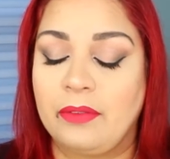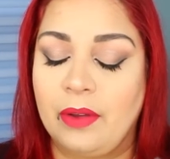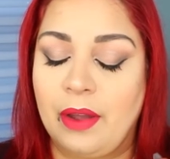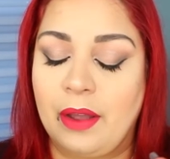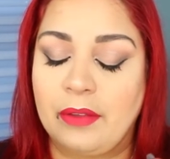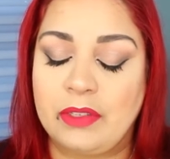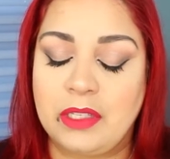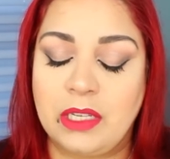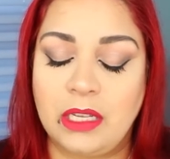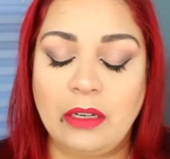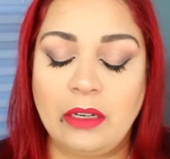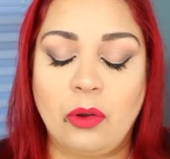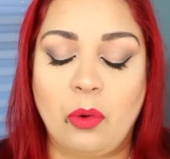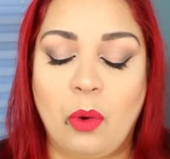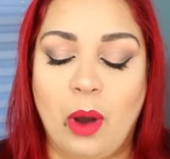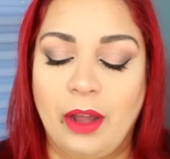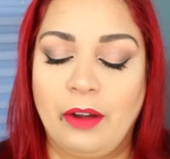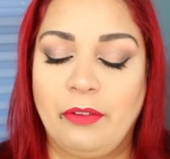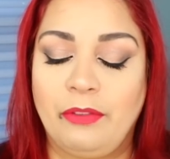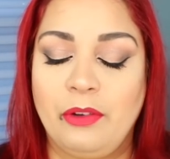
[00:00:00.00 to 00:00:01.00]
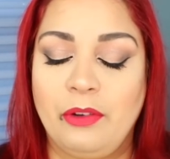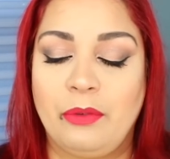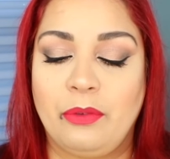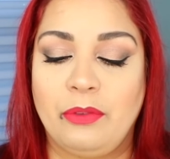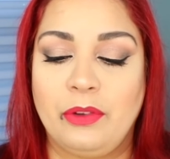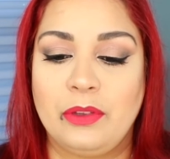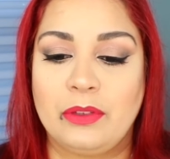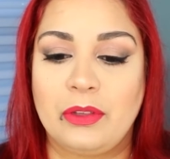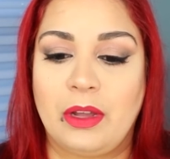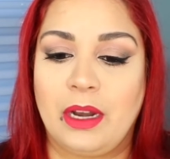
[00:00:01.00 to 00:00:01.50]
I've seen quite a few
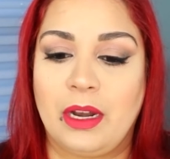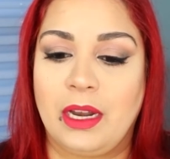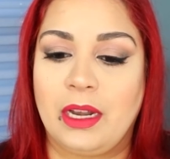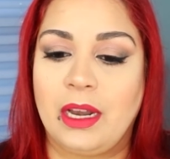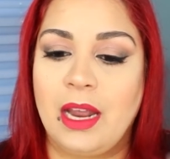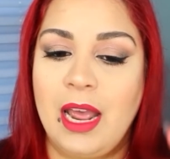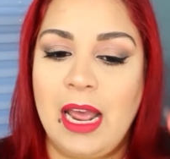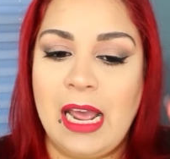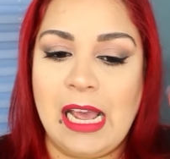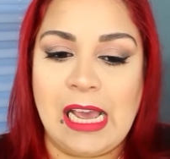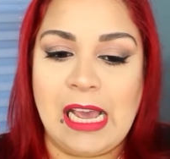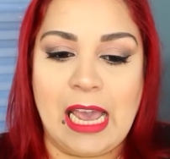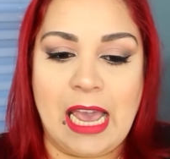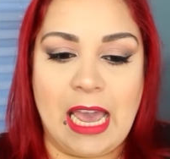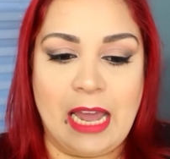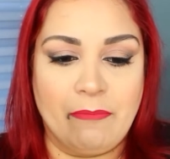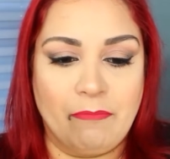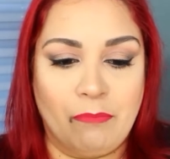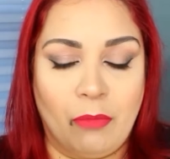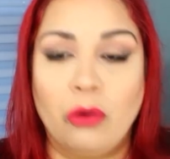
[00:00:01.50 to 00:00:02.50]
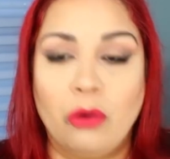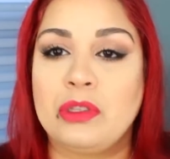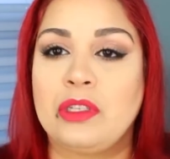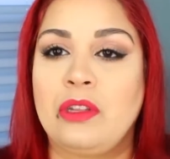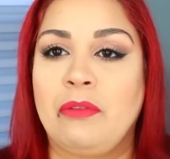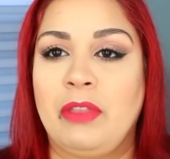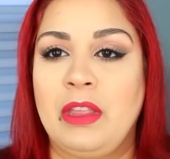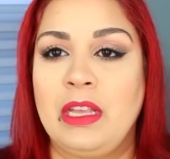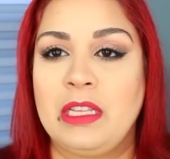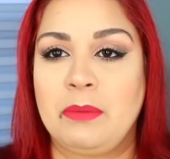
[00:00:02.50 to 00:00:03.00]
reviews on it, and most
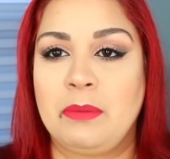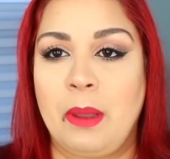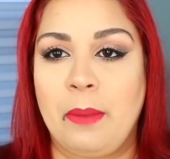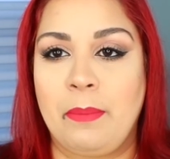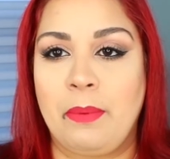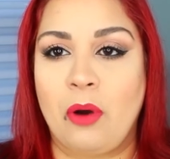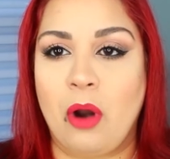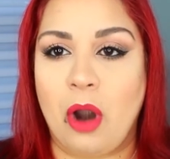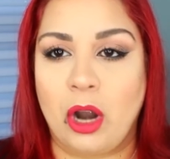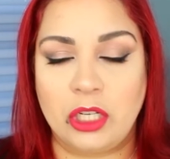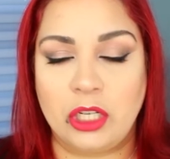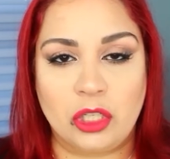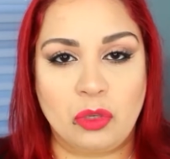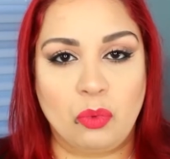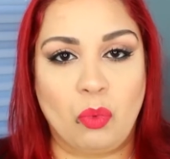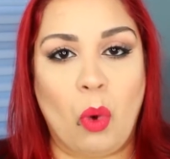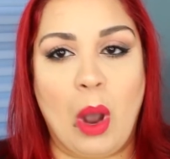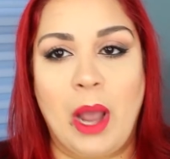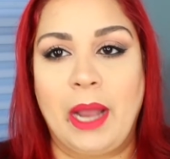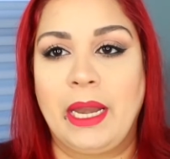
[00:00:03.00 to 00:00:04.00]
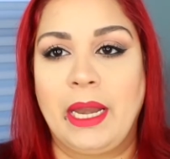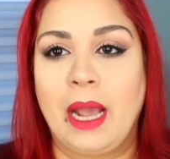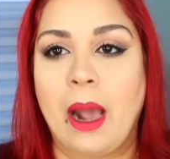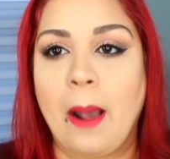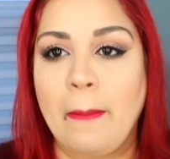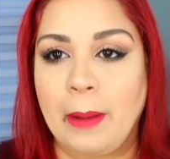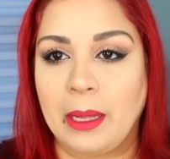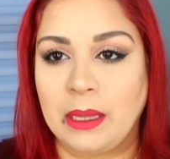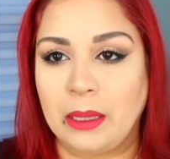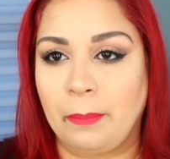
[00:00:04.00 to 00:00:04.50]
of these people are just whining
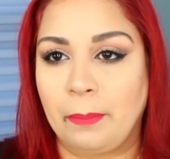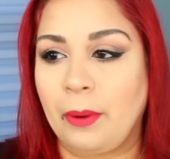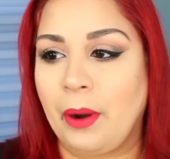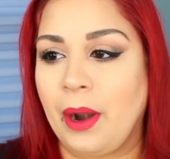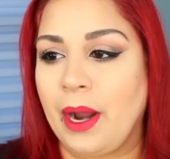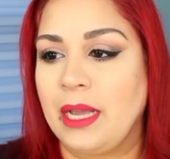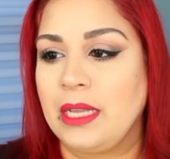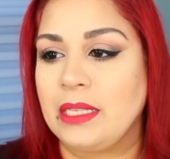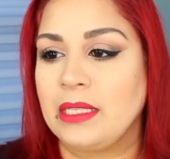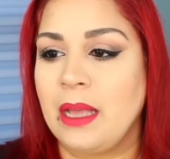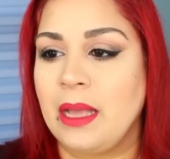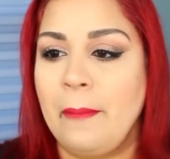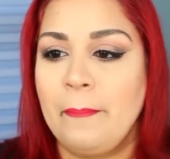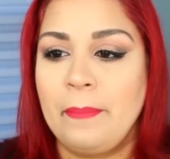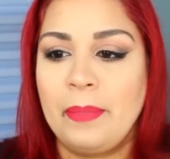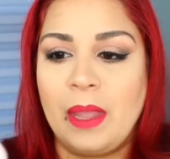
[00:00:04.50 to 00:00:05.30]
about the price.